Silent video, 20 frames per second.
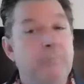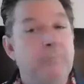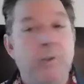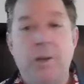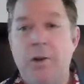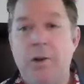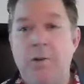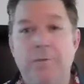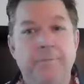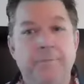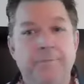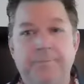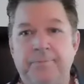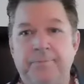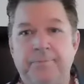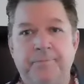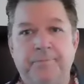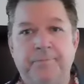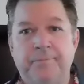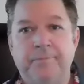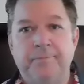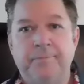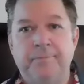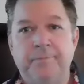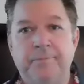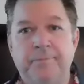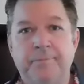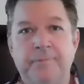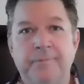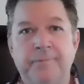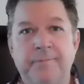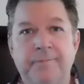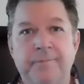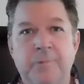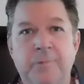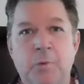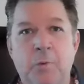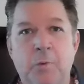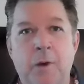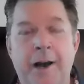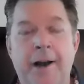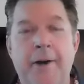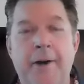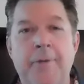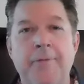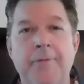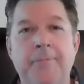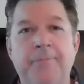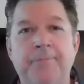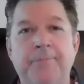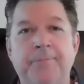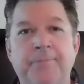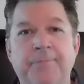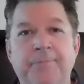No, the VA. Wow. The VA is